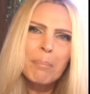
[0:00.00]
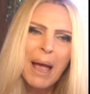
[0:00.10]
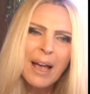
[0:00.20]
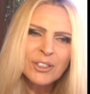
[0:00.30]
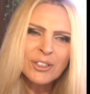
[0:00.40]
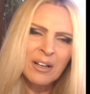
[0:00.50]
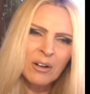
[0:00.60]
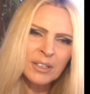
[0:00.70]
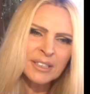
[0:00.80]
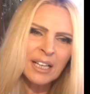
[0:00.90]
bashing
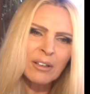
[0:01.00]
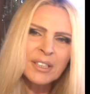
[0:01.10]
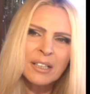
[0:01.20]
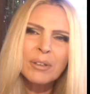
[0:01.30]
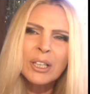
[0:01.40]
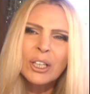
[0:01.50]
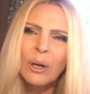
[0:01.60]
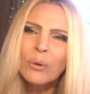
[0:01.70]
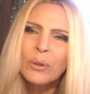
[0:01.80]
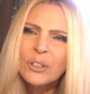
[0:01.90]
ourselves, and really
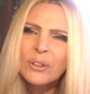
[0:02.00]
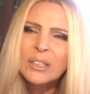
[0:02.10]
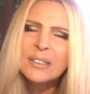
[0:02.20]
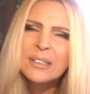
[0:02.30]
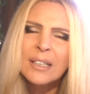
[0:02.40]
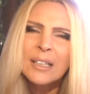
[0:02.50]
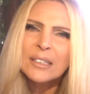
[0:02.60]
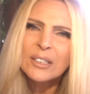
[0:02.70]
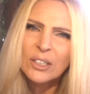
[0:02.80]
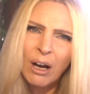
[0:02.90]
go into this
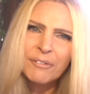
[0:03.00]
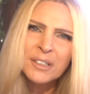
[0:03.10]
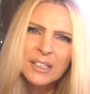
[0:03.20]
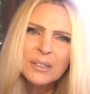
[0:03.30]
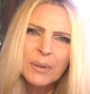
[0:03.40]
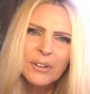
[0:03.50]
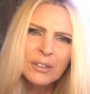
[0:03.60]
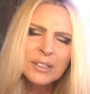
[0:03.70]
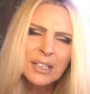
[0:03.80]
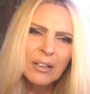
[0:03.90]
softness with
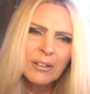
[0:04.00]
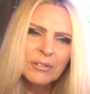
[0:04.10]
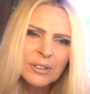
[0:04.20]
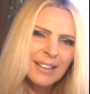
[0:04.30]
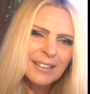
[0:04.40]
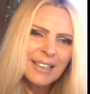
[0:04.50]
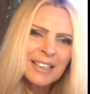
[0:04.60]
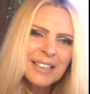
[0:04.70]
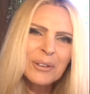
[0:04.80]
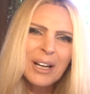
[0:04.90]
ourselves.
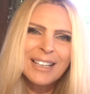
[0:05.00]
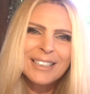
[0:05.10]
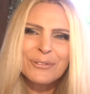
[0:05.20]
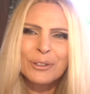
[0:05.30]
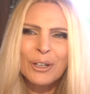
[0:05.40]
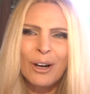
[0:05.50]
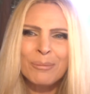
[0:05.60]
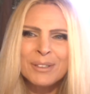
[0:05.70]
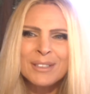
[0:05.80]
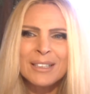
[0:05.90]
Thank you guys for
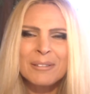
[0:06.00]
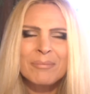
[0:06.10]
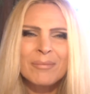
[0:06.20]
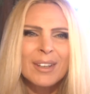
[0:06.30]
commenting.